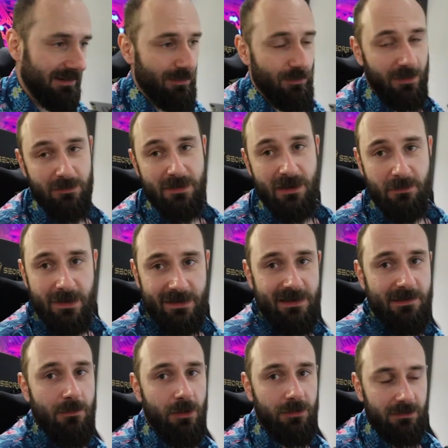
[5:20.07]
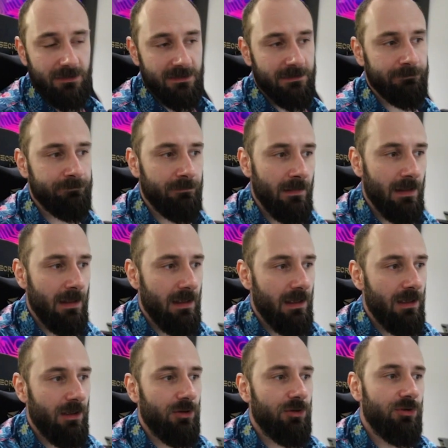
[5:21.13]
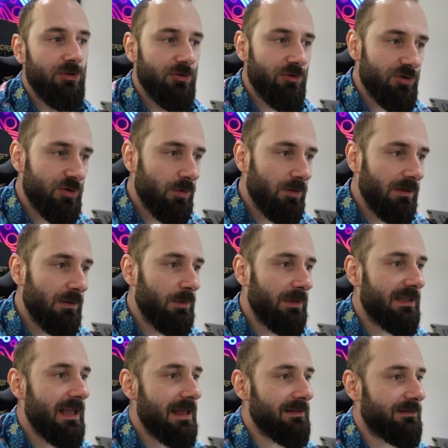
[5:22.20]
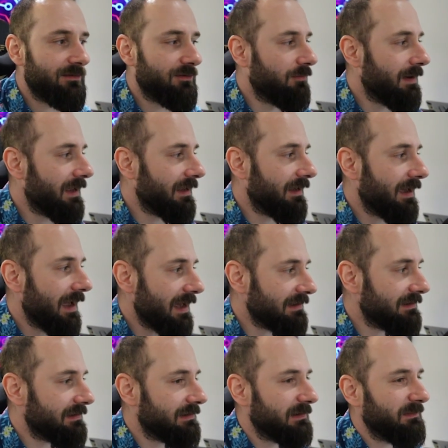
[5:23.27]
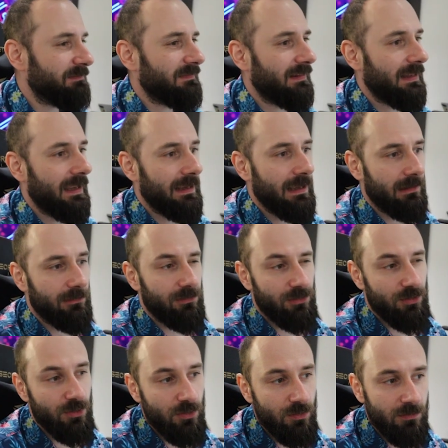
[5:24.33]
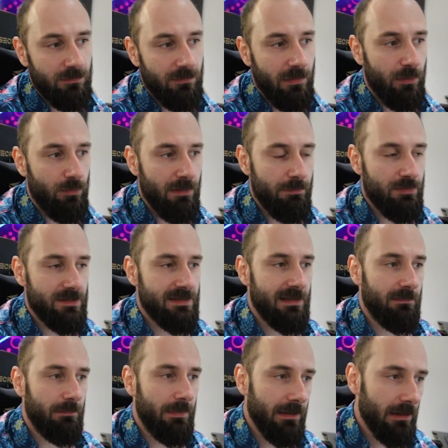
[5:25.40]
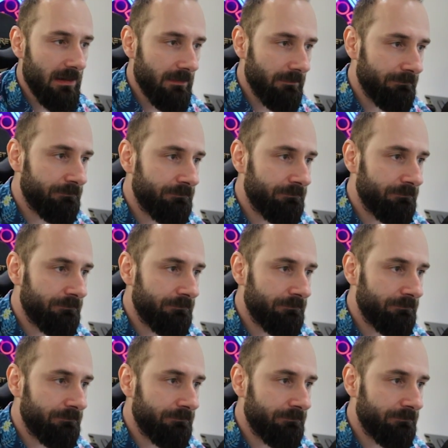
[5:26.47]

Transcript: when we are making models, usually we tend to make heads like a 2-3% bigger,